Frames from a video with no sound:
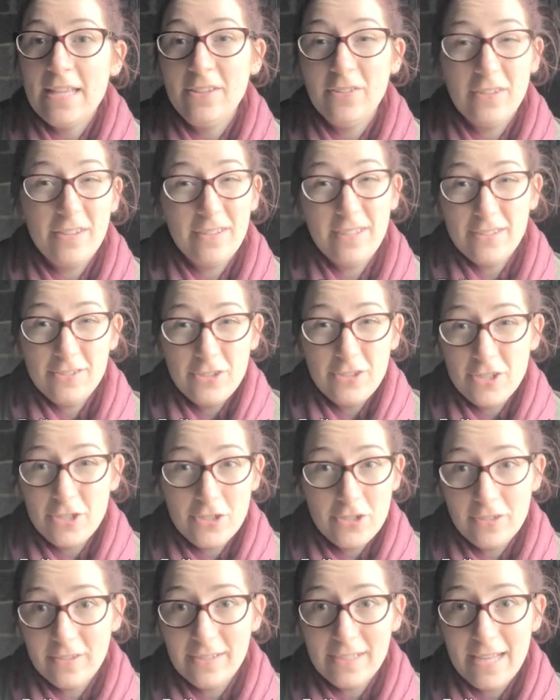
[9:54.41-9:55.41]
not
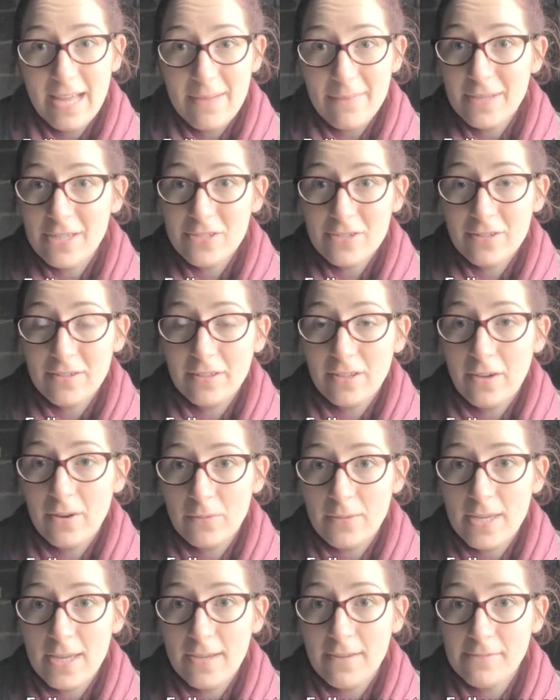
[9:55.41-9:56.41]
just during lambing, during the
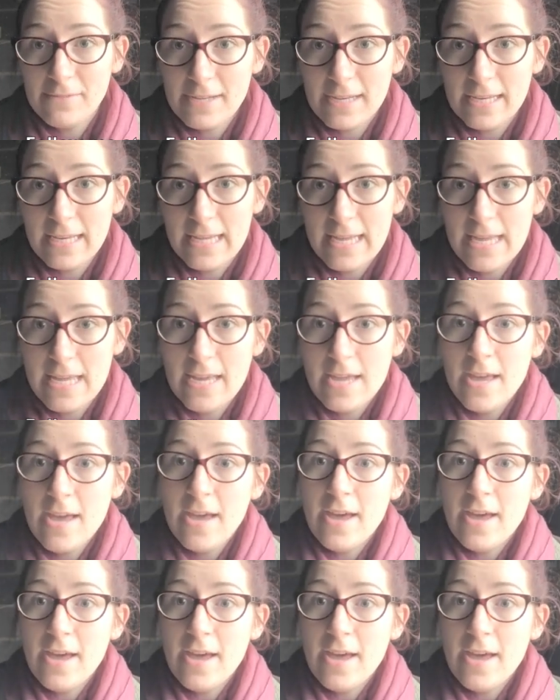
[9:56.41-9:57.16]
whole year really.